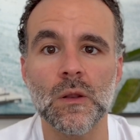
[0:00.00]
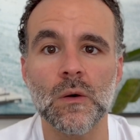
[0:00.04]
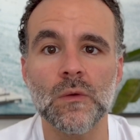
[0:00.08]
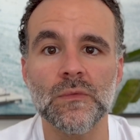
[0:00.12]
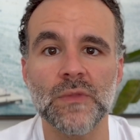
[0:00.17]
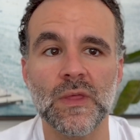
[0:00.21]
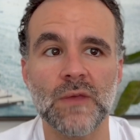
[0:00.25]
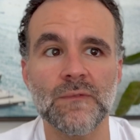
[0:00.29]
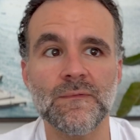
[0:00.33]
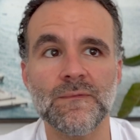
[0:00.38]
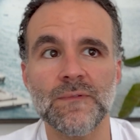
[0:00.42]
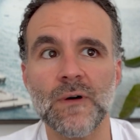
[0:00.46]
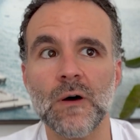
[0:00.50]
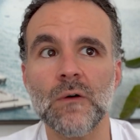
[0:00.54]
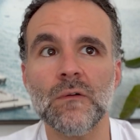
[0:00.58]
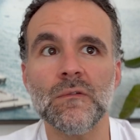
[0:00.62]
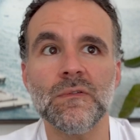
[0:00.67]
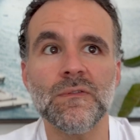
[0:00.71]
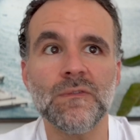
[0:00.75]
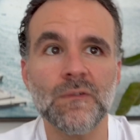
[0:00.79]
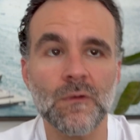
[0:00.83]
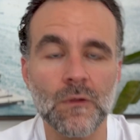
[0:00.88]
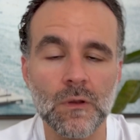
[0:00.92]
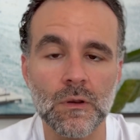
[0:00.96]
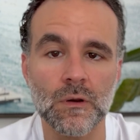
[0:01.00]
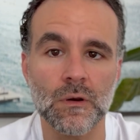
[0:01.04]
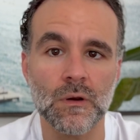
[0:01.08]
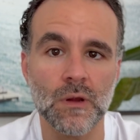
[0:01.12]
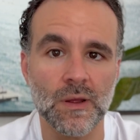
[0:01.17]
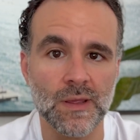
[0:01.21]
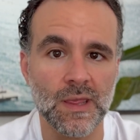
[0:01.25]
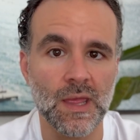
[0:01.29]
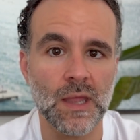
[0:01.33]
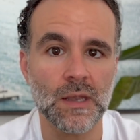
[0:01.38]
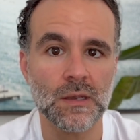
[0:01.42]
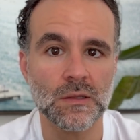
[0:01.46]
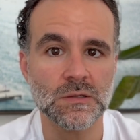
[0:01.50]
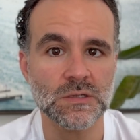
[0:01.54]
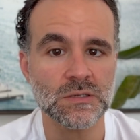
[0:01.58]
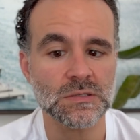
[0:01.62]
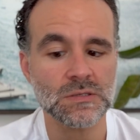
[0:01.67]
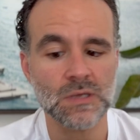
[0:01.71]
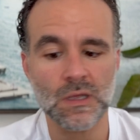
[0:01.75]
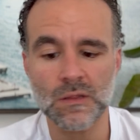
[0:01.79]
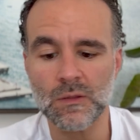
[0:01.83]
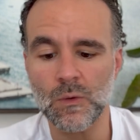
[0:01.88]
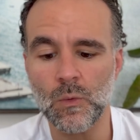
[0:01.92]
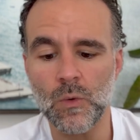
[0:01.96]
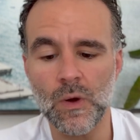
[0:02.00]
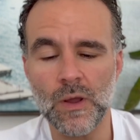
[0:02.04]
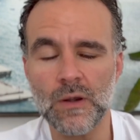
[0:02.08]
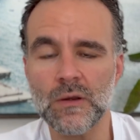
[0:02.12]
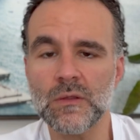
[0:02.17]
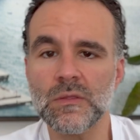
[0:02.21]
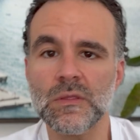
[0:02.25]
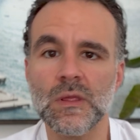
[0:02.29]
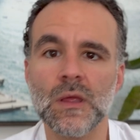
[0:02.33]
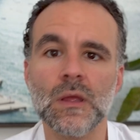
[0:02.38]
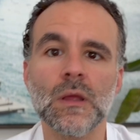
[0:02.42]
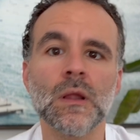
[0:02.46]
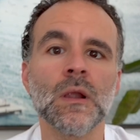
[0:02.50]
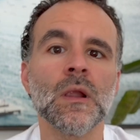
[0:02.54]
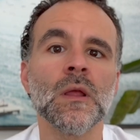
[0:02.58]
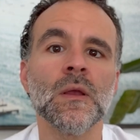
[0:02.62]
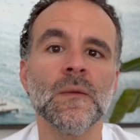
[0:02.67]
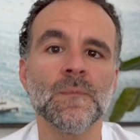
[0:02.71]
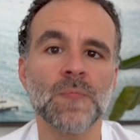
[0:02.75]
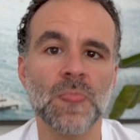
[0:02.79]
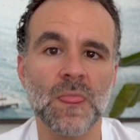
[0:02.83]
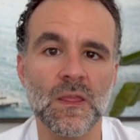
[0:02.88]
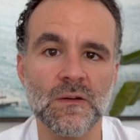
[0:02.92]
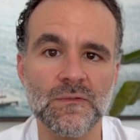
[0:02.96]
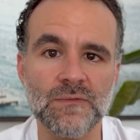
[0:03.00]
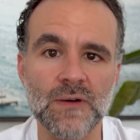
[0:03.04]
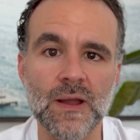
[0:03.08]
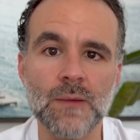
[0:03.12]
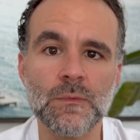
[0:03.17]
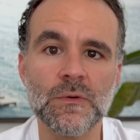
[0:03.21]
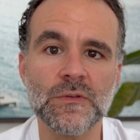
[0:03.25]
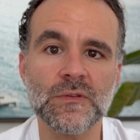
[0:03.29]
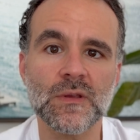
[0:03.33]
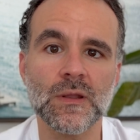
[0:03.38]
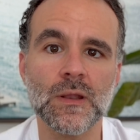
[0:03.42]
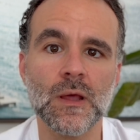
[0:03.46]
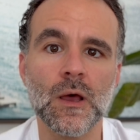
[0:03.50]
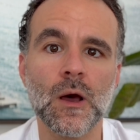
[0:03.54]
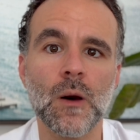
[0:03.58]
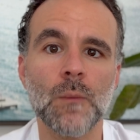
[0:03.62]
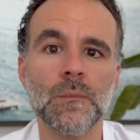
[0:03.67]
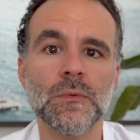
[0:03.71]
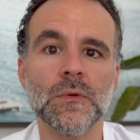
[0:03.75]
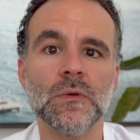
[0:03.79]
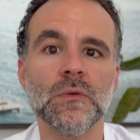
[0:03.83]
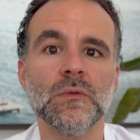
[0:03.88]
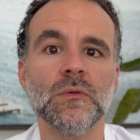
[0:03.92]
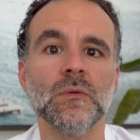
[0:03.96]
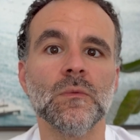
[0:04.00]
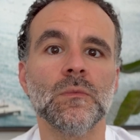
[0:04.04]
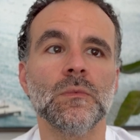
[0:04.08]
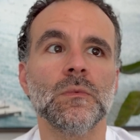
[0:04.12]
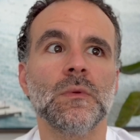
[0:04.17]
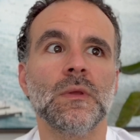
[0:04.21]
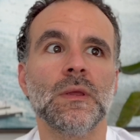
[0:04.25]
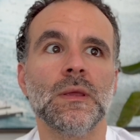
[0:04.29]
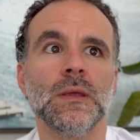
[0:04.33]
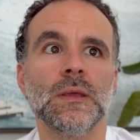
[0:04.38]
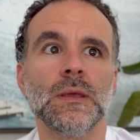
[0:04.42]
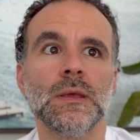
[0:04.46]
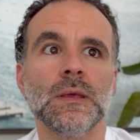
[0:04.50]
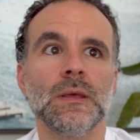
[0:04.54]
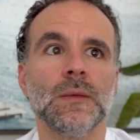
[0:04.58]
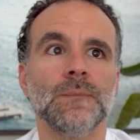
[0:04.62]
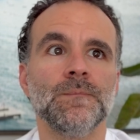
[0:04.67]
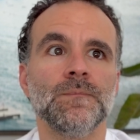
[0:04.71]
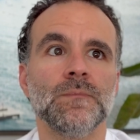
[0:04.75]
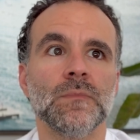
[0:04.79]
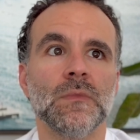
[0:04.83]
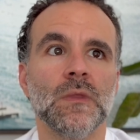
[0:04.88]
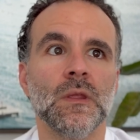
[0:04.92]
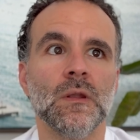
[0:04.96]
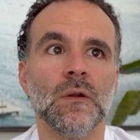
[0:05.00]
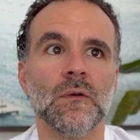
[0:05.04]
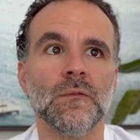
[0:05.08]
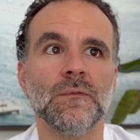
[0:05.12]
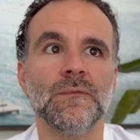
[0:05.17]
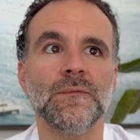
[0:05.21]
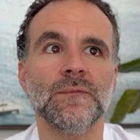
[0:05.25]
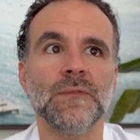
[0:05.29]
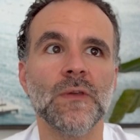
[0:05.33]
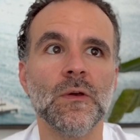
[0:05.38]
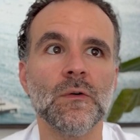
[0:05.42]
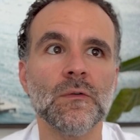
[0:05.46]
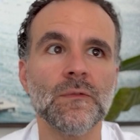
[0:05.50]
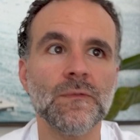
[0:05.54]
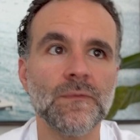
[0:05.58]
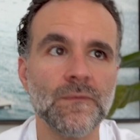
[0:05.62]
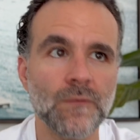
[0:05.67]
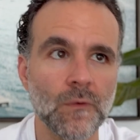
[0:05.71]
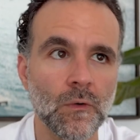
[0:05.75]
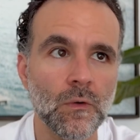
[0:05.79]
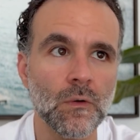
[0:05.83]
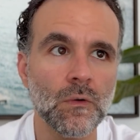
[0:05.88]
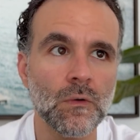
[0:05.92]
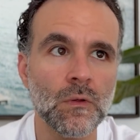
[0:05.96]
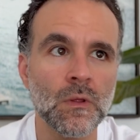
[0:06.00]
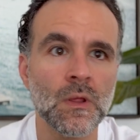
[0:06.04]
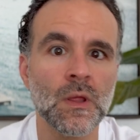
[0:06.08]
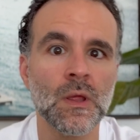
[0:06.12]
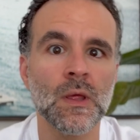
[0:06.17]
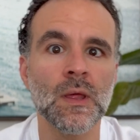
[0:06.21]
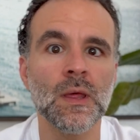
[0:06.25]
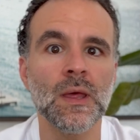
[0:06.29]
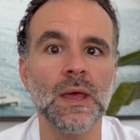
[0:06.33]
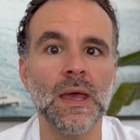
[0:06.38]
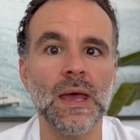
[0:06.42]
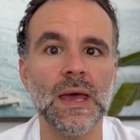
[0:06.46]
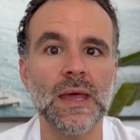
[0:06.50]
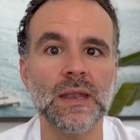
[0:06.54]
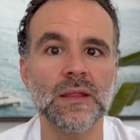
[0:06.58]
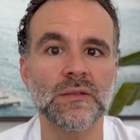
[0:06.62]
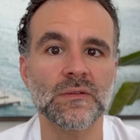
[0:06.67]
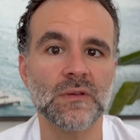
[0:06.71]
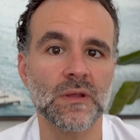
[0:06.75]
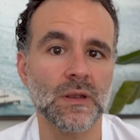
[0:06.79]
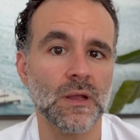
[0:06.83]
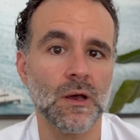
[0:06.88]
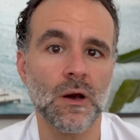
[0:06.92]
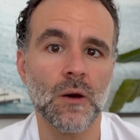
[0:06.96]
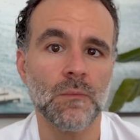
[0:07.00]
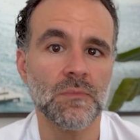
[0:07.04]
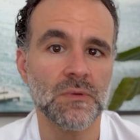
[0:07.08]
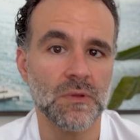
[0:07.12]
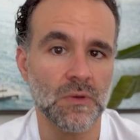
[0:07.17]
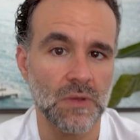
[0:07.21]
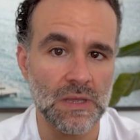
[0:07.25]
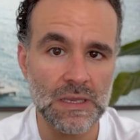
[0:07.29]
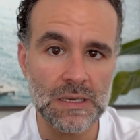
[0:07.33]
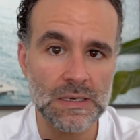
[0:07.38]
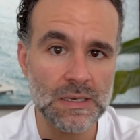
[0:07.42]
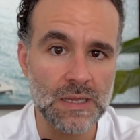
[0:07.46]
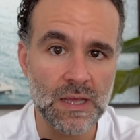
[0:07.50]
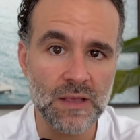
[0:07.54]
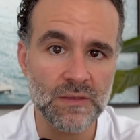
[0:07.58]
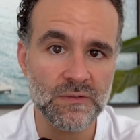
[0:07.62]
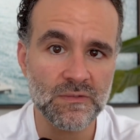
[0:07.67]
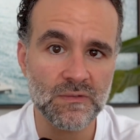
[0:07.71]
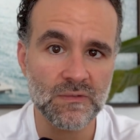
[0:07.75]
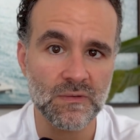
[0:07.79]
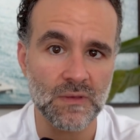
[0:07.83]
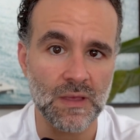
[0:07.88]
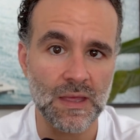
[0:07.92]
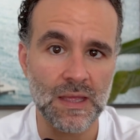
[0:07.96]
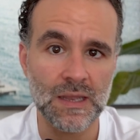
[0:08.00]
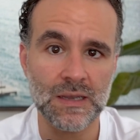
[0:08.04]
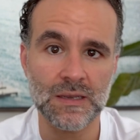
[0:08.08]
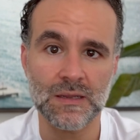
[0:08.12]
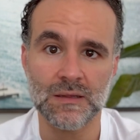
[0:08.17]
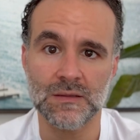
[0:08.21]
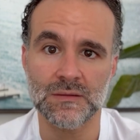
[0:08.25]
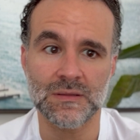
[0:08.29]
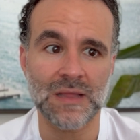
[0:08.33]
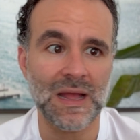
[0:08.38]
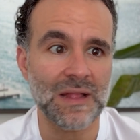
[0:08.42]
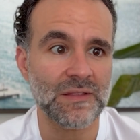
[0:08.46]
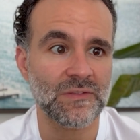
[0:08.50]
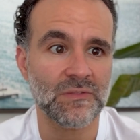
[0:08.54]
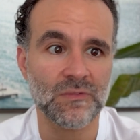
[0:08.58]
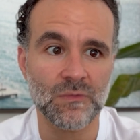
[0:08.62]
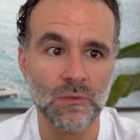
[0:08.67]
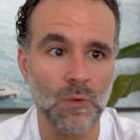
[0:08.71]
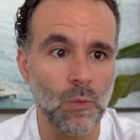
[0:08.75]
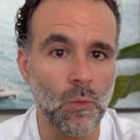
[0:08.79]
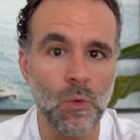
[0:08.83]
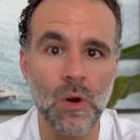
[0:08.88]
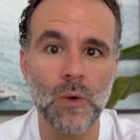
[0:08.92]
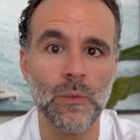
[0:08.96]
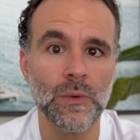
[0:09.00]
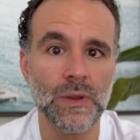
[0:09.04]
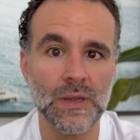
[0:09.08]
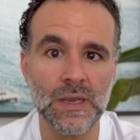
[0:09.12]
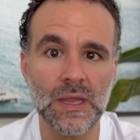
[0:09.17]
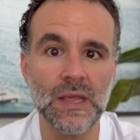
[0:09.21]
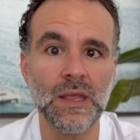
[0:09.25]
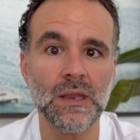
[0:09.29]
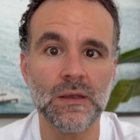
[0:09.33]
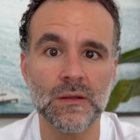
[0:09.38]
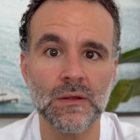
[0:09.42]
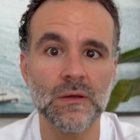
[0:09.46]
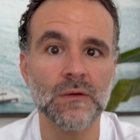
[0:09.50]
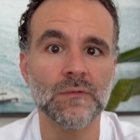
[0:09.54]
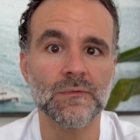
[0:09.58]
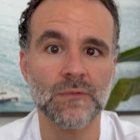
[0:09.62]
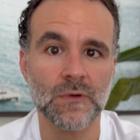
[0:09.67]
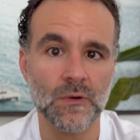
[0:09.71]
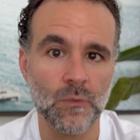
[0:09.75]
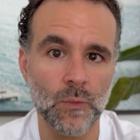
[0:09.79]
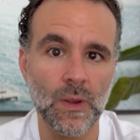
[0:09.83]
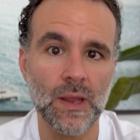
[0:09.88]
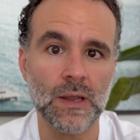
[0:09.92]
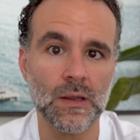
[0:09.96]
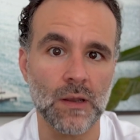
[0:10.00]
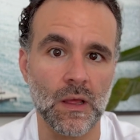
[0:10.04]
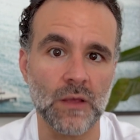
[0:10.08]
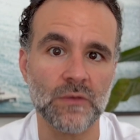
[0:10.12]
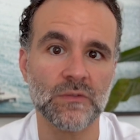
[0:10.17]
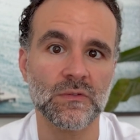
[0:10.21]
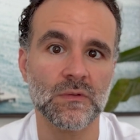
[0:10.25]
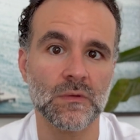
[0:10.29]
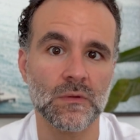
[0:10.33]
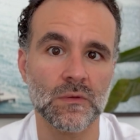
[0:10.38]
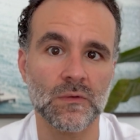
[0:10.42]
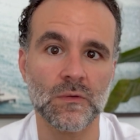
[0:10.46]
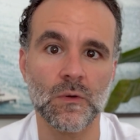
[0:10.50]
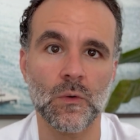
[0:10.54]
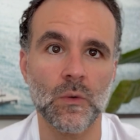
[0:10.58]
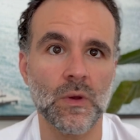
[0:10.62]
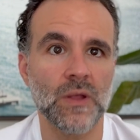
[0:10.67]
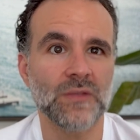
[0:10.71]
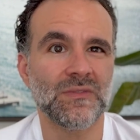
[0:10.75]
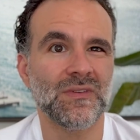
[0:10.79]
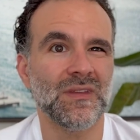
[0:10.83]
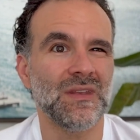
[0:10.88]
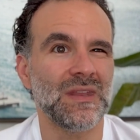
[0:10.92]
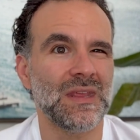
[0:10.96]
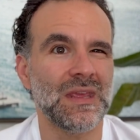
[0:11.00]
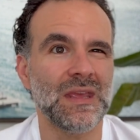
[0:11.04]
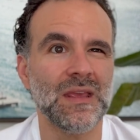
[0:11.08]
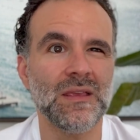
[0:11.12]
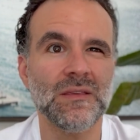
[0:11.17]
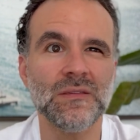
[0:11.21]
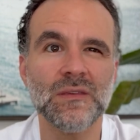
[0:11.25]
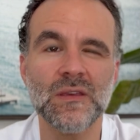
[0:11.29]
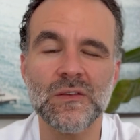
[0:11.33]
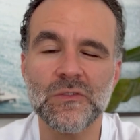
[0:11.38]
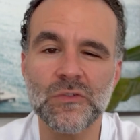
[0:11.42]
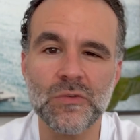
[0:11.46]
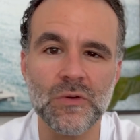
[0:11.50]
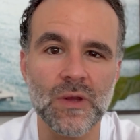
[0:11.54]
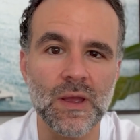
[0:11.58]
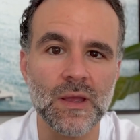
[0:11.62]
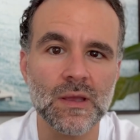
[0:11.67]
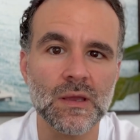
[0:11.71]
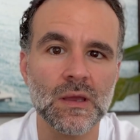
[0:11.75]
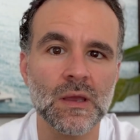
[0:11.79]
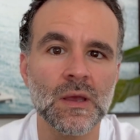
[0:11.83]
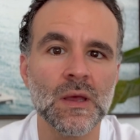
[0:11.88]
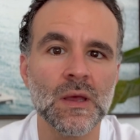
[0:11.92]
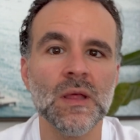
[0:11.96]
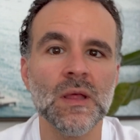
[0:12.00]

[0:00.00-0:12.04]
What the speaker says: They felt fuller. Again, just like the water thing, fiber is going to help you feel full, and it's going to help you eat less. And that's what we need for weight loss. So it's an easy trick.